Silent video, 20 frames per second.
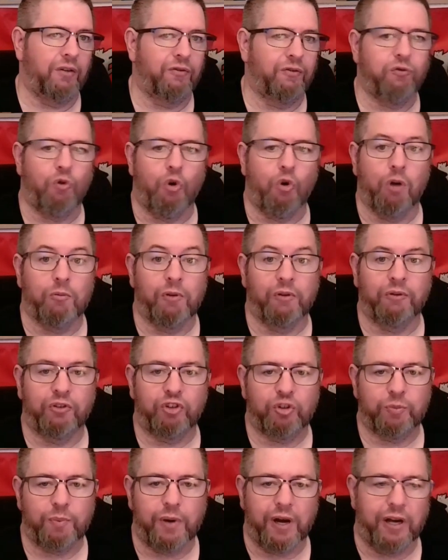form of a
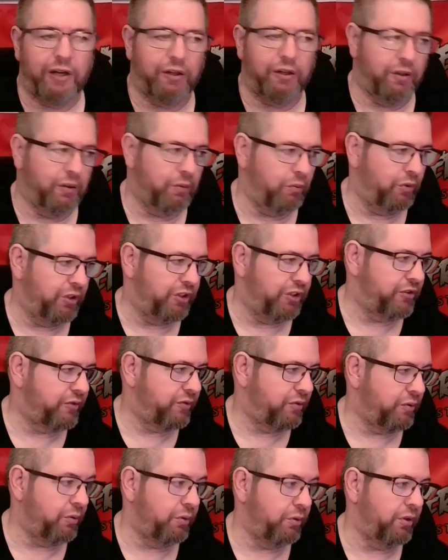spider,
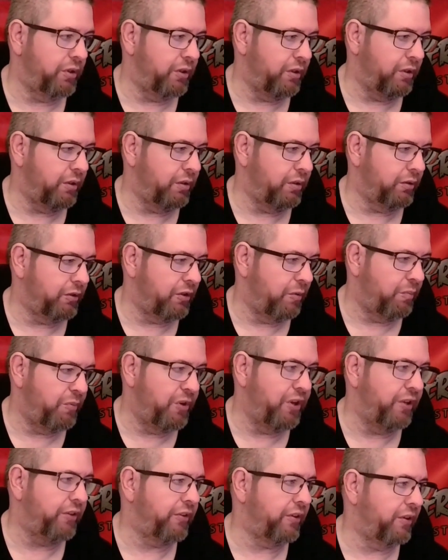which through the
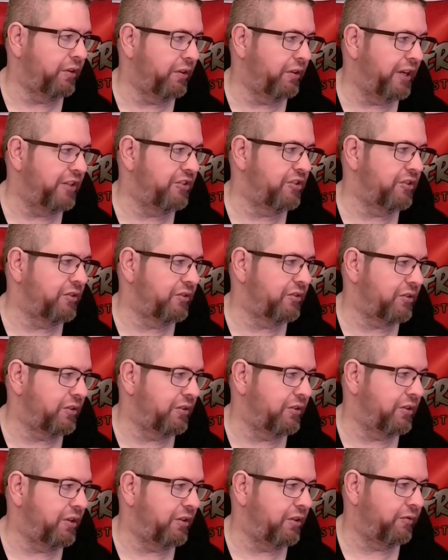myth and legends
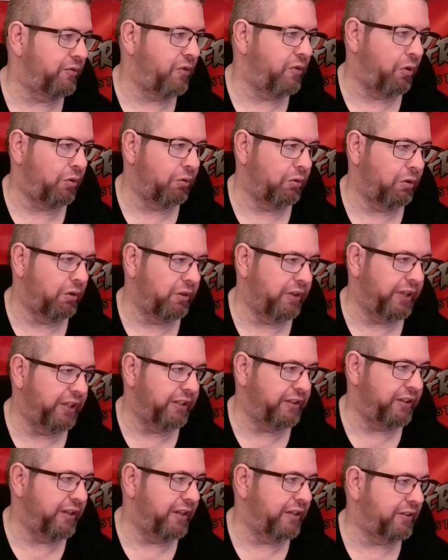and folklore
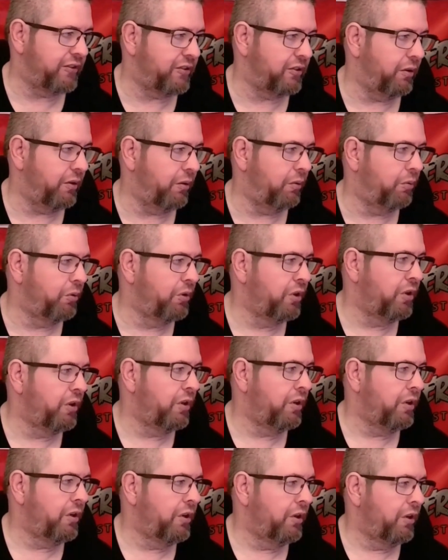like that. So
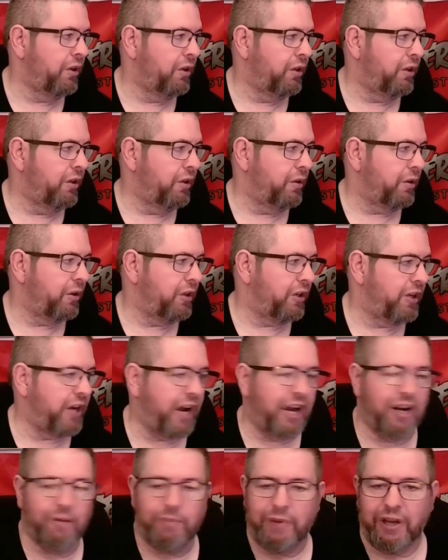
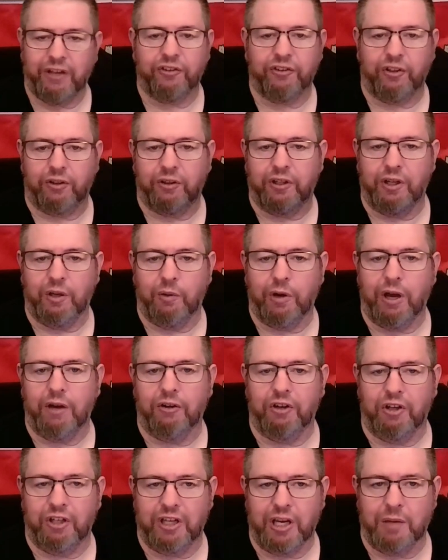kind of basically
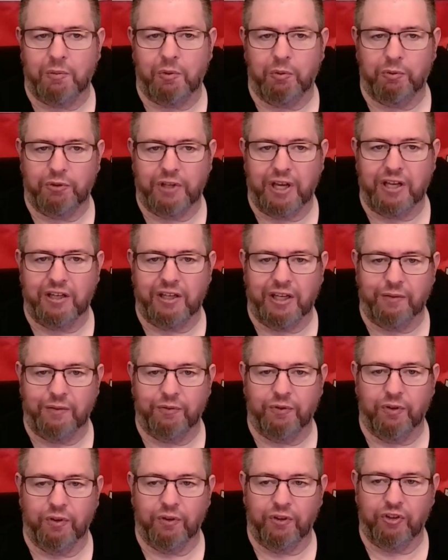how I came up with that
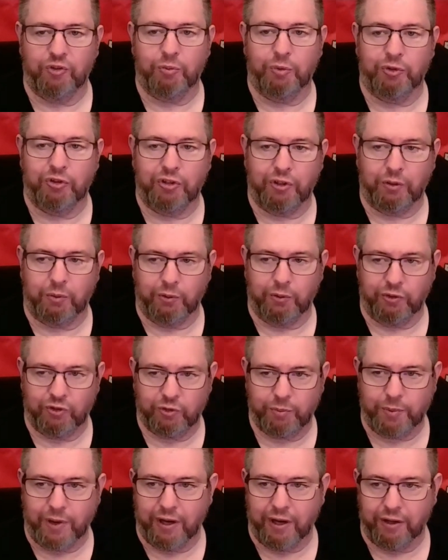name for this particular
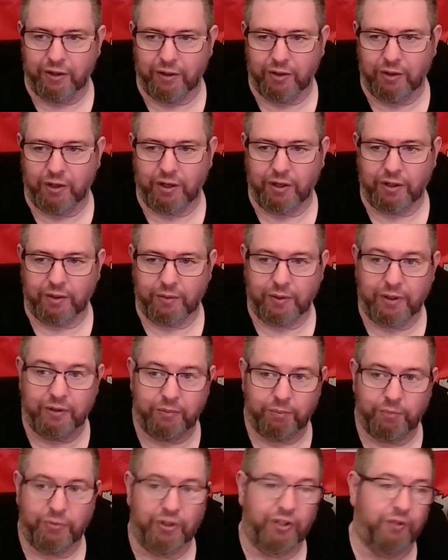spider.
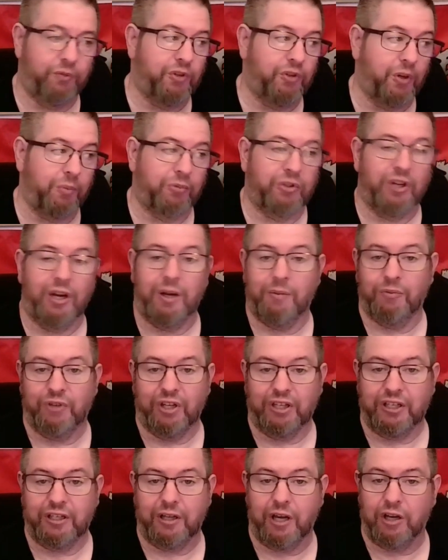But sometimes
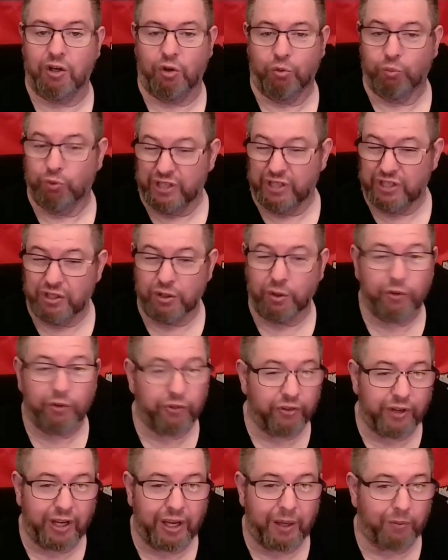I don't
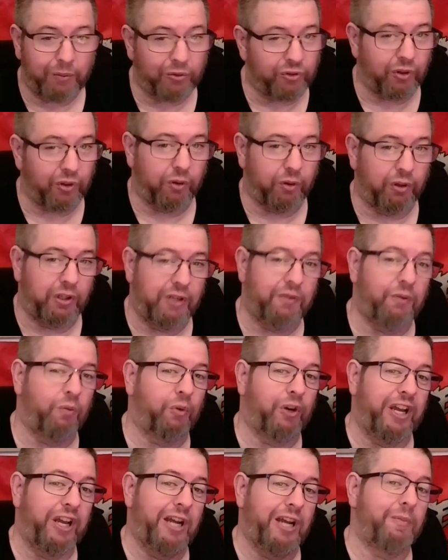reuse names. So even
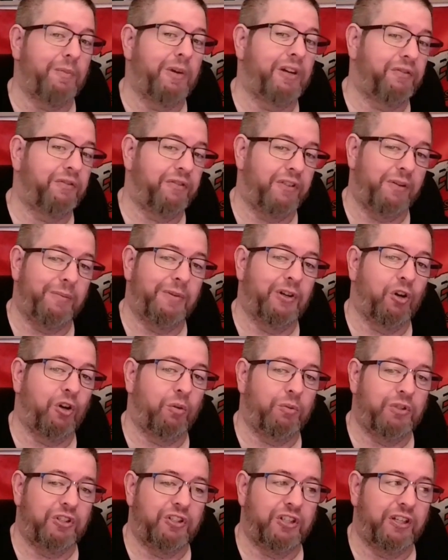when I had my
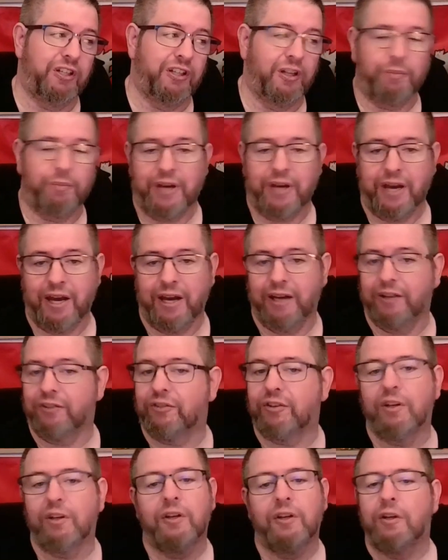female OBT that
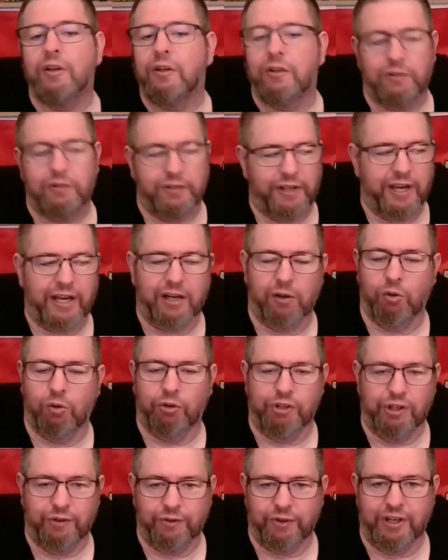passed, had a
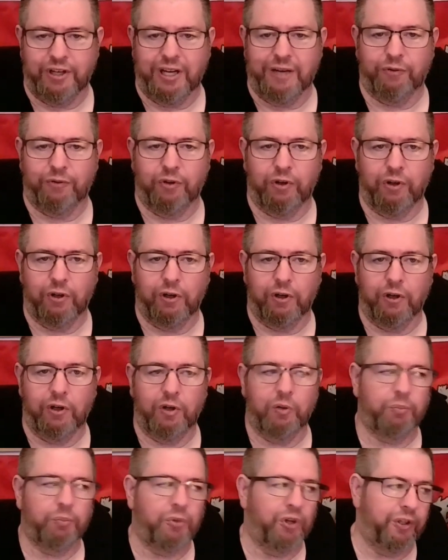whole different name for
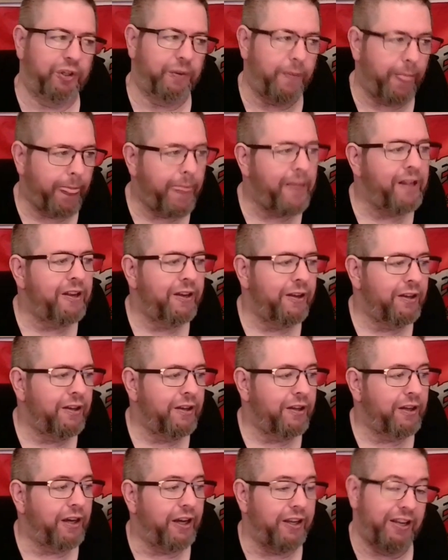her.
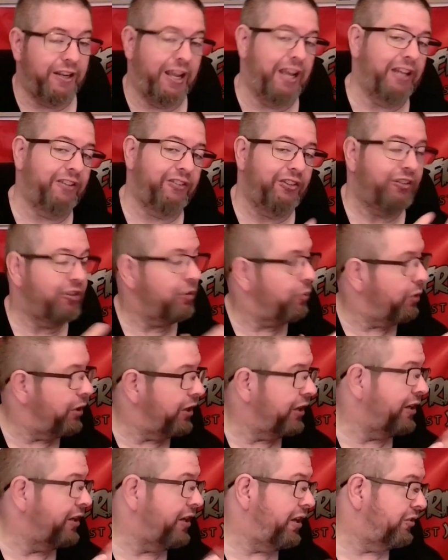And Nancy's the one
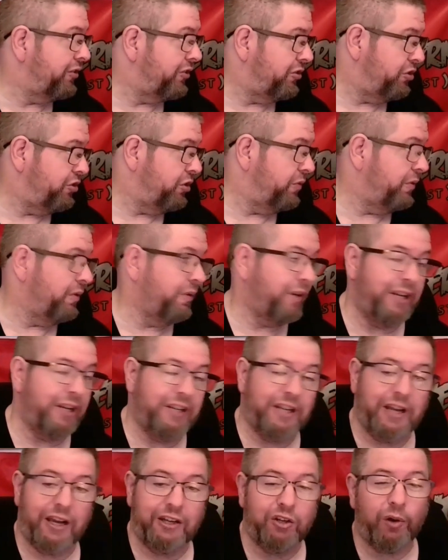I got to GV right
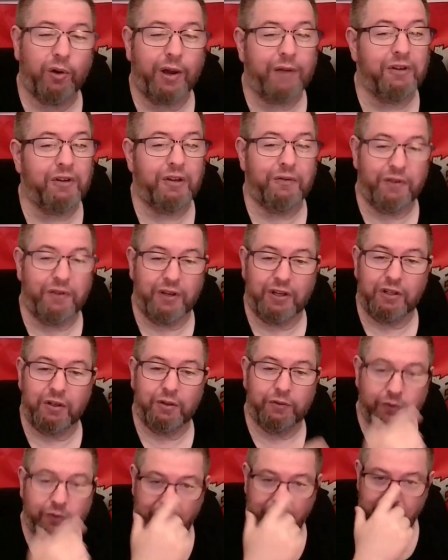now. I don't have any
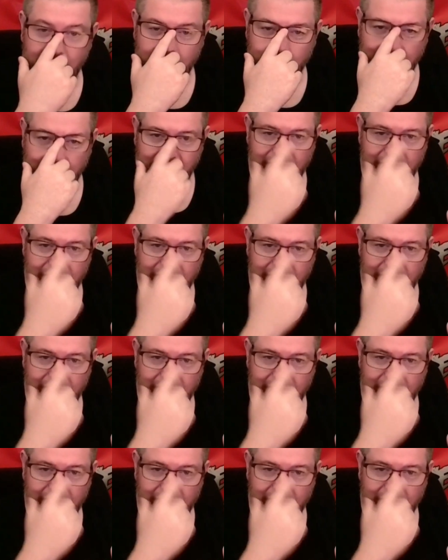video footage